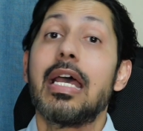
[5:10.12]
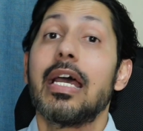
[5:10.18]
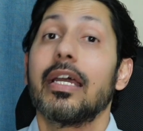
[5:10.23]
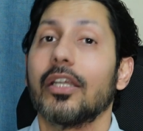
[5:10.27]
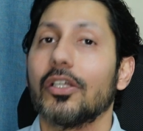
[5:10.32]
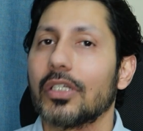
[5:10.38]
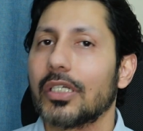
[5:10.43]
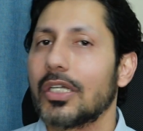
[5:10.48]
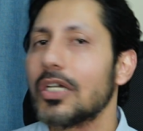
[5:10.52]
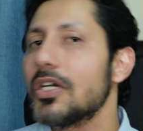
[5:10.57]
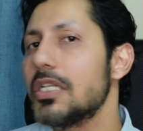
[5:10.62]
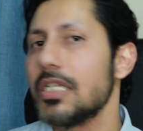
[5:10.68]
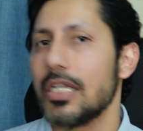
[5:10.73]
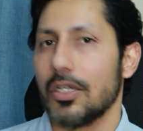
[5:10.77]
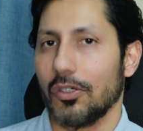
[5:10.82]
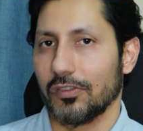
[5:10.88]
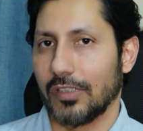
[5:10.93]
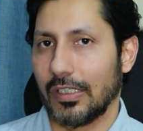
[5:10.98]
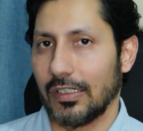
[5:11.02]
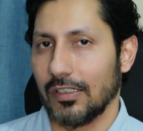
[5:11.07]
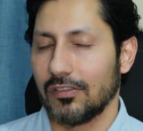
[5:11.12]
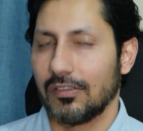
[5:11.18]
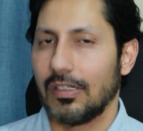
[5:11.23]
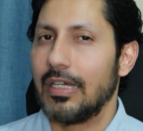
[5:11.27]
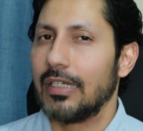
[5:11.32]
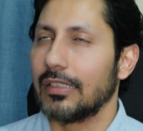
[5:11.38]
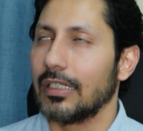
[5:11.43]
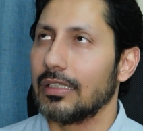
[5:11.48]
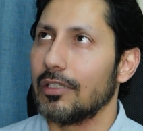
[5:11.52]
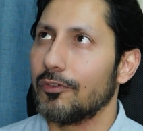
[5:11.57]
Now the good news is
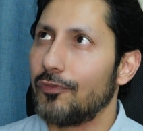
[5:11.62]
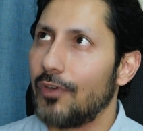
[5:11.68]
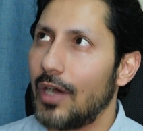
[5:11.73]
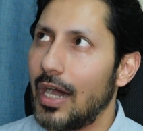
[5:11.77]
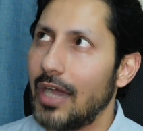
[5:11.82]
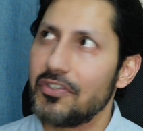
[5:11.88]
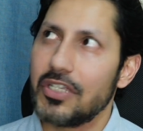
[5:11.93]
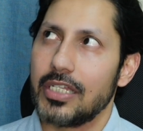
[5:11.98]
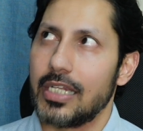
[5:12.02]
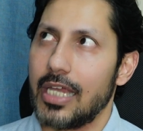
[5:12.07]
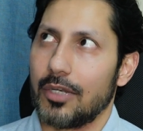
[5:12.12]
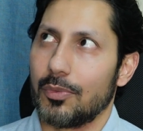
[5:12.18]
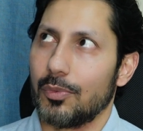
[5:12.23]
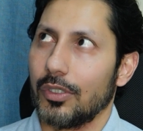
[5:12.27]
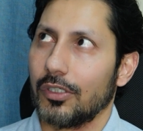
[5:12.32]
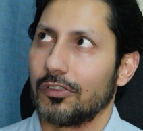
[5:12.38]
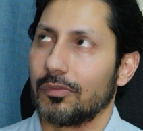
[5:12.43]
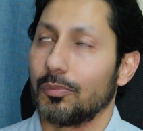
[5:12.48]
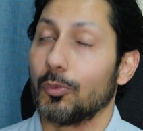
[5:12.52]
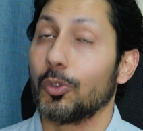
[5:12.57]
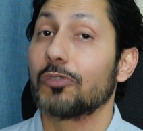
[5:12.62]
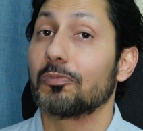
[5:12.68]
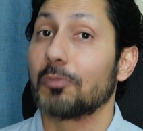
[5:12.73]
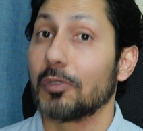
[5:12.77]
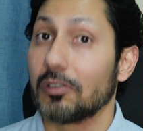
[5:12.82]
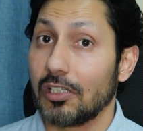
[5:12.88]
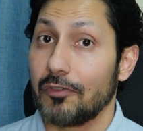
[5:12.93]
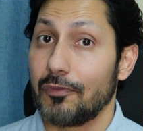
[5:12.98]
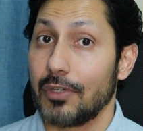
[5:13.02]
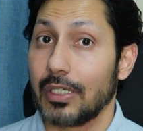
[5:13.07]
that the 5G networks, more
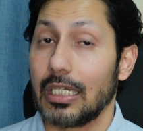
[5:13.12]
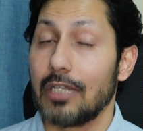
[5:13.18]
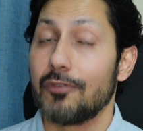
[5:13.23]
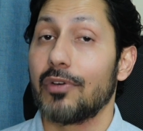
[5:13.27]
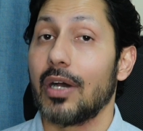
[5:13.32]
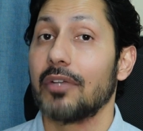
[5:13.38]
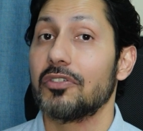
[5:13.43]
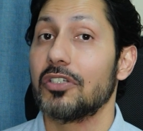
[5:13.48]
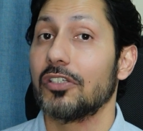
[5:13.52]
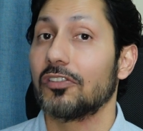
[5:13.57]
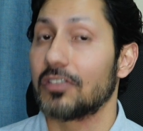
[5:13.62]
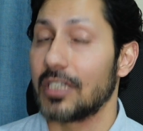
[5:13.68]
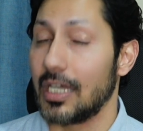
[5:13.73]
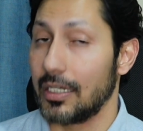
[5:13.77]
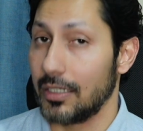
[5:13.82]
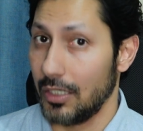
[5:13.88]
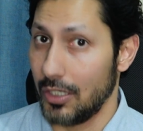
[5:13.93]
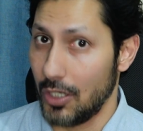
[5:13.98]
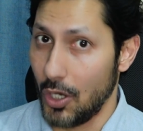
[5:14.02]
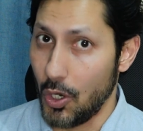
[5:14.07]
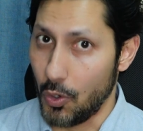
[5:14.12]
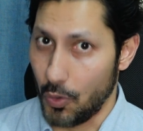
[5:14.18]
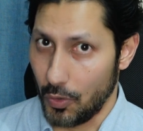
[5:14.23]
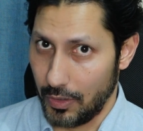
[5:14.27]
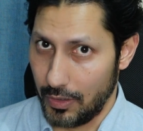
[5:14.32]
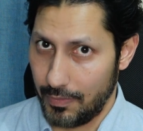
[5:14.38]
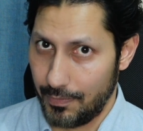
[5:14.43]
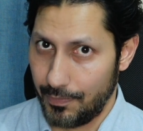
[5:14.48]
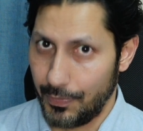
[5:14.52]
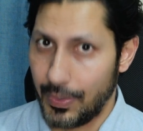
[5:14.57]
specifically 5G
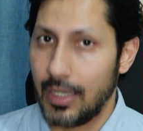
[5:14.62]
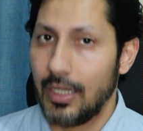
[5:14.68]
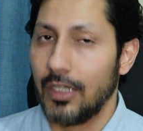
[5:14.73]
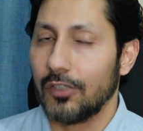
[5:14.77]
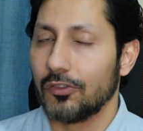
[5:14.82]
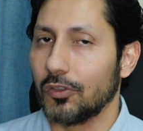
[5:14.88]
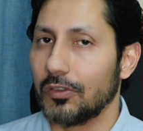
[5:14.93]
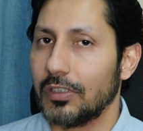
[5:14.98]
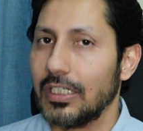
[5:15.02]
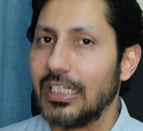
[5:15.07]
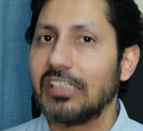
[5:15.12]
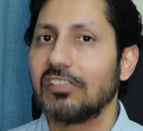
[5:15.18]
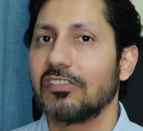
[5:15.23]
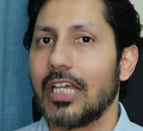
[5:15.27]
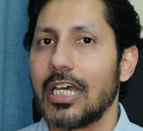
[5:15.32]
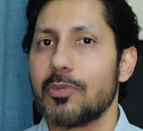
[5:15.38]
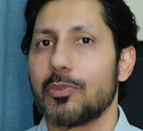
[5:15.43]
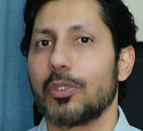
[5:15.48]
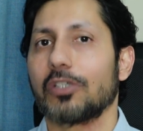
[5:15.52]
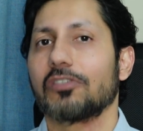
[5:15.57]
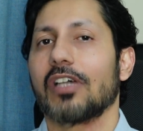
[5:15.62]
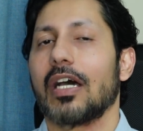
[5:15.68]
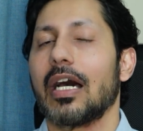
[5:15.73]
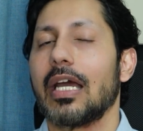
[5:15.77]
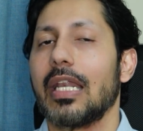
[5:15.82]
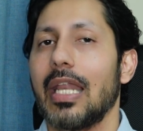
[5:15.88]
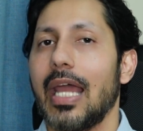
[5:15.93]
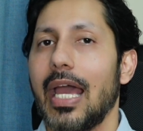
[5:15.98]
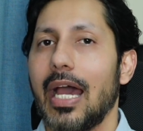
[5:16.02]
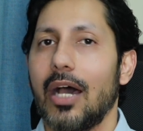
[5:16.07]
standalone, so these networks
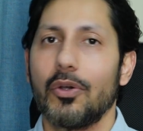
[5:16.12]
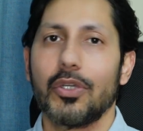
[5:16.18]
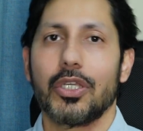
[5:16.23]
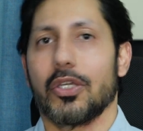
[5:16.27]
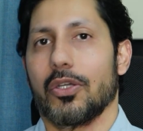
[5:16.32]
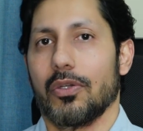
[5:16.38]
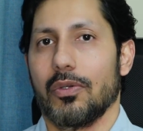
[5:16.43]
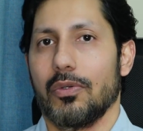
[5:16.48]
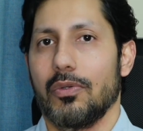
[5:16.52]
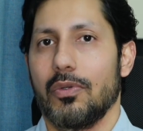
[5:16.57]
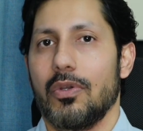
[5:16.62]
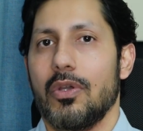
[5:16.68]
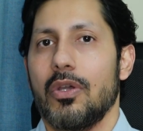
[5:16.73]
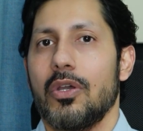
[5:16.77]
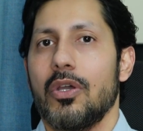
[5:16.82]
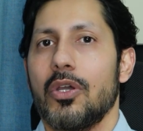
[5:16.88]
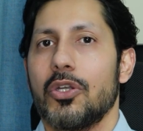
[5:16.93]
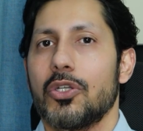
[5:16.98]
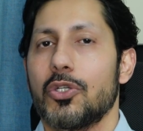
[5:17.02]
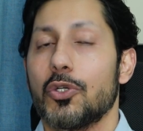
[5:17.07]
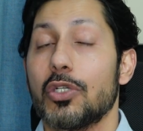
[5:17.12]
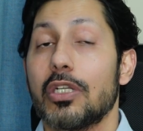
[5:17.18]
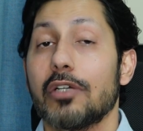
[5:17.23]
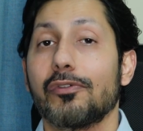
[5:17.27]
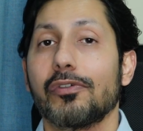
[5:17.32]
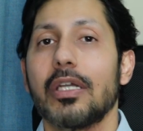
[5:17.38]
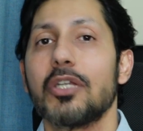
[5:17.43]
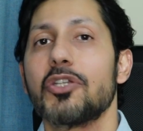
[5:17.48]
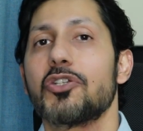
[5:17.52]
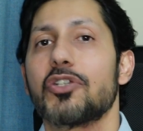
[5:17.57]
allow you to
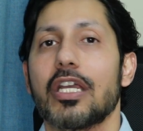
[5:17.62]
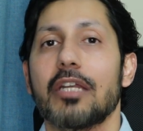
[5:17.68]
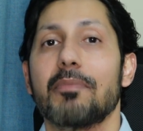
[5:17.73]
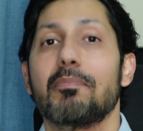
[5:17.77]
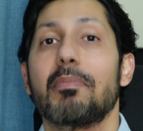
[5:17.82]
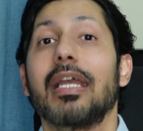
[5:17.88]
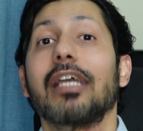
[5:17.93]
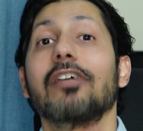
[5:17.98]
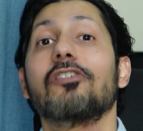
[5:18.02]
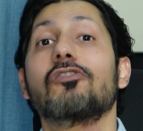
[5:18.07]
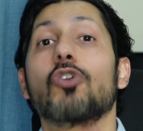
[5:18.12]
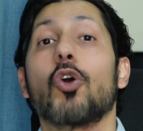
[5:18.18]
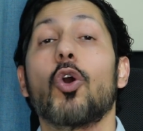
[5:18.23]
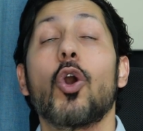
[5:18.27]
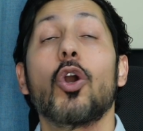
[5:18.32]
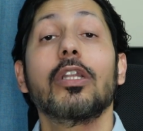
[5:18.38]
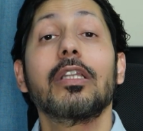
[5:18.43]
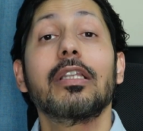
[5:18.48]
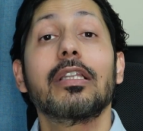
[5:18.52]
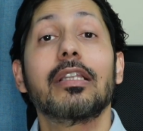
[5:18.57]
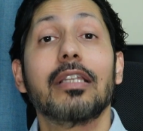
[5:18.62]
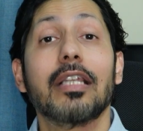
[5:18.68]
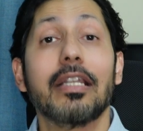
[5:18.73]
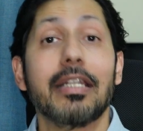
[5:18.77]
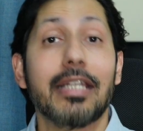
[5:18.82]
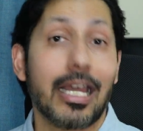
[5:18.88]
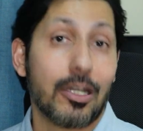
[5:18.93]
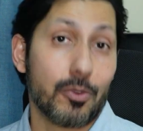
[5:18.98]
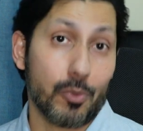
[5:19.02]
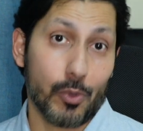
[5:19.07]
differentiate based on the
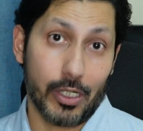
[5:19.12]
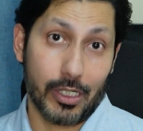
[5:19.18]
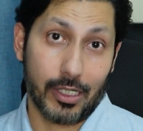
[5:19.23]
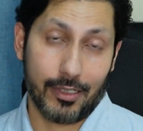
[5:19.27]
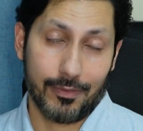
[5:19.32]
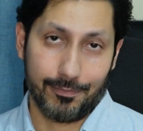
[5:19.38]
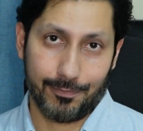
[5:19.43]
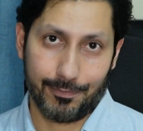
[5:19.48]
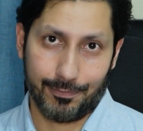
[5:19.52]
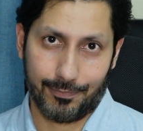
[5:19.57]
network.